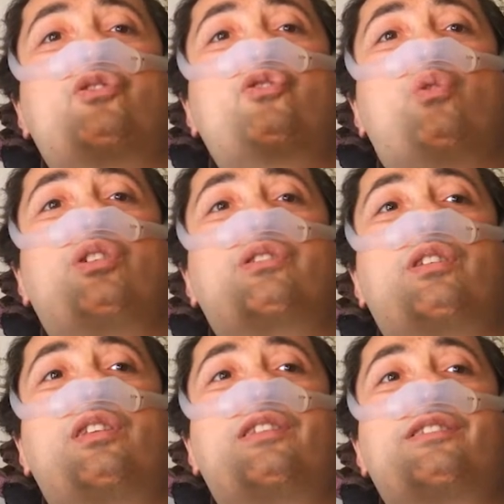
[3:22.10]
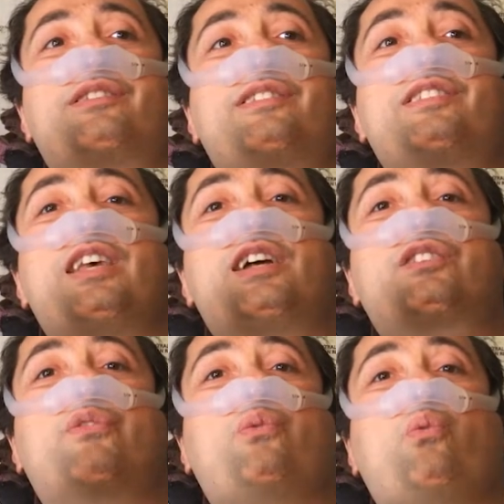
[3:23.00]
short
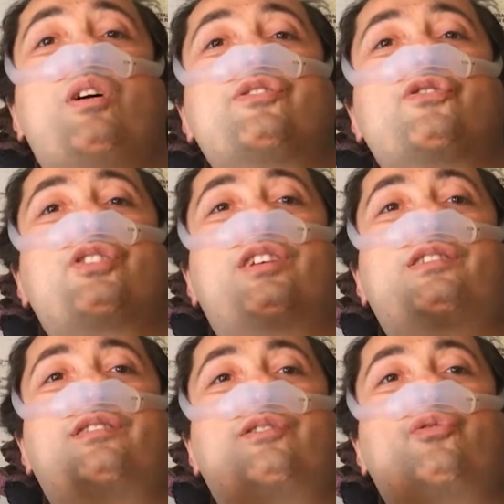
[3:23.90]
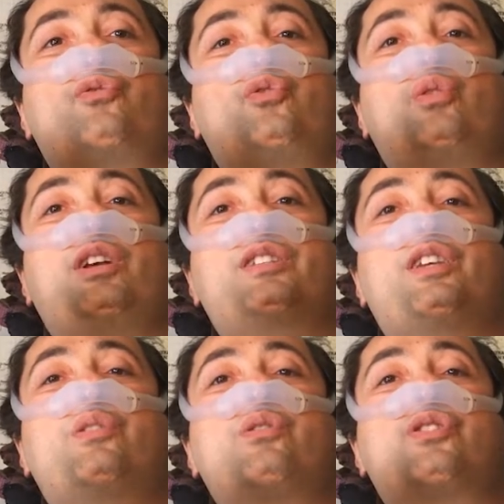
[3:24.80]
set of questions to
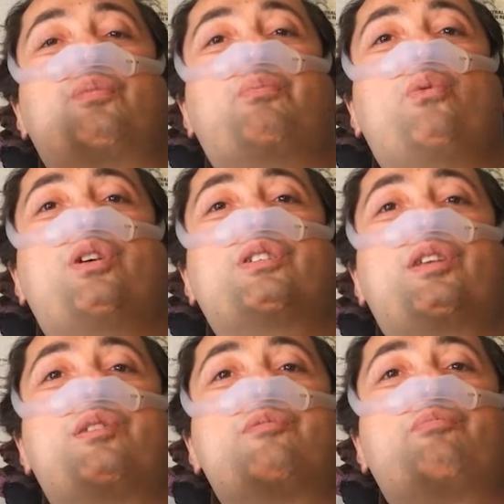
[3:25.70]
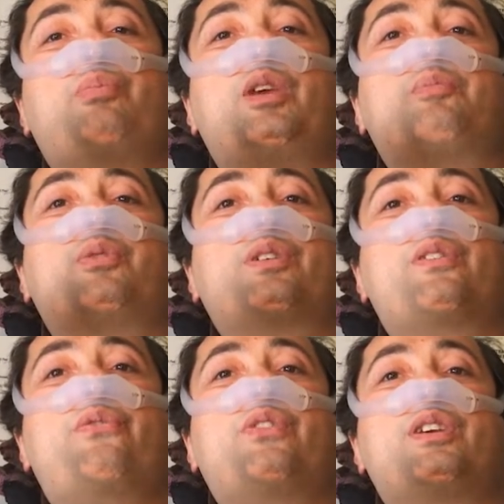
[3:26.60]
continue to support
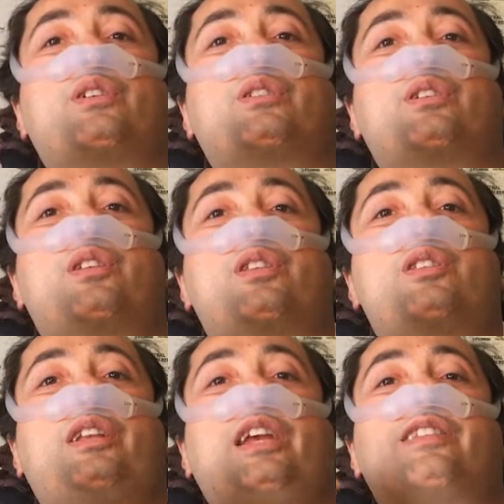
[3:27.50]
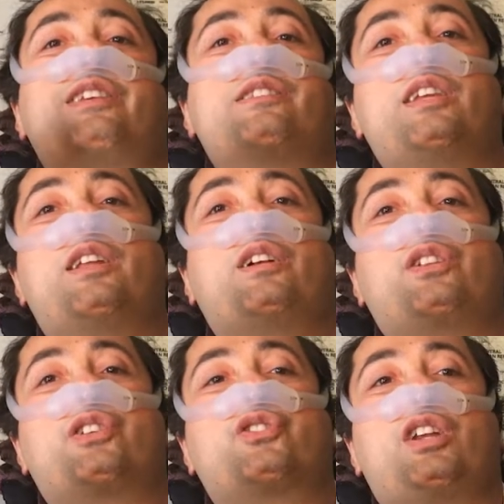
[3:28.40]
people in the field in these data
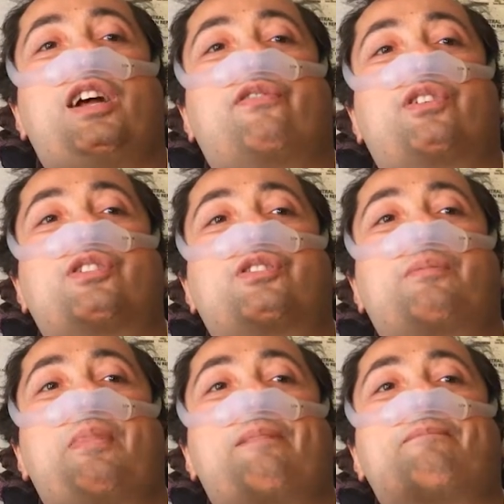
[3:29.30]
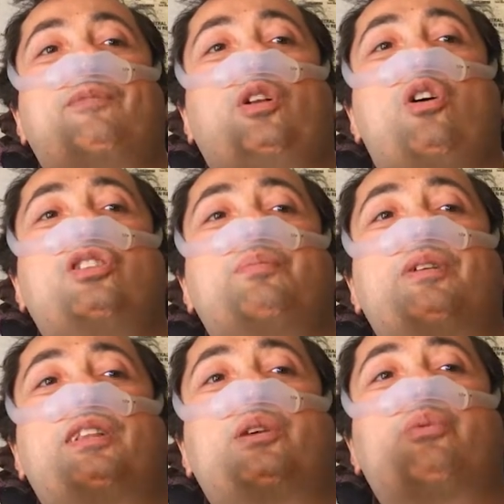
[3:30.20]
collection efforts.
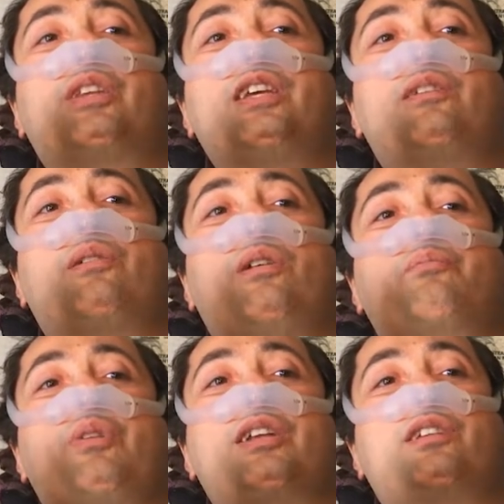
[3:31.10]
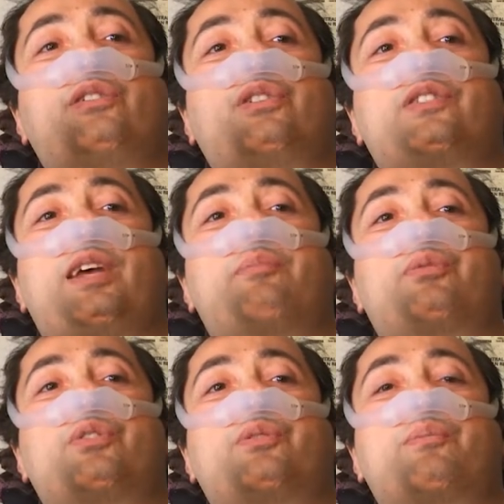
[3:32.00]
Ultimately, we need practical
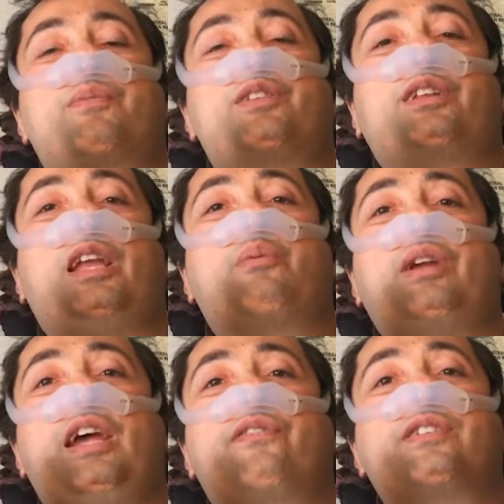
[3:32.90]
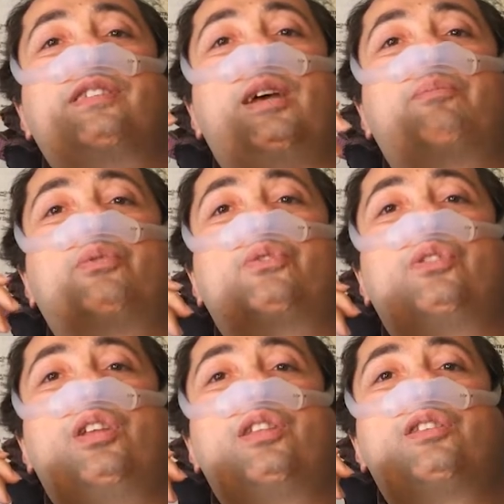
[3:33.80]
examples. And we have
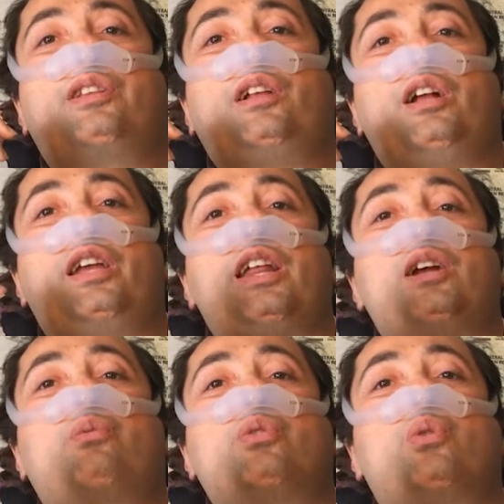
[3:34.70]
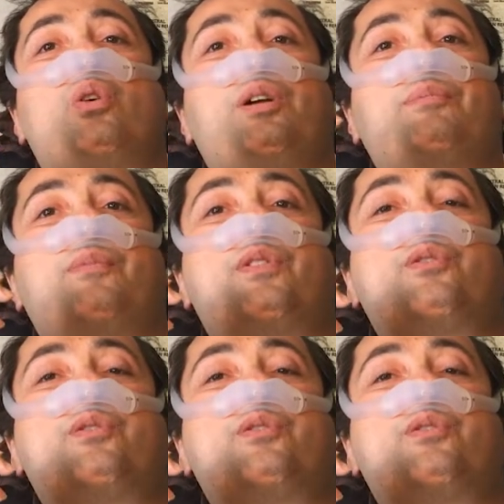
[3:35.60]
examples in Ecuador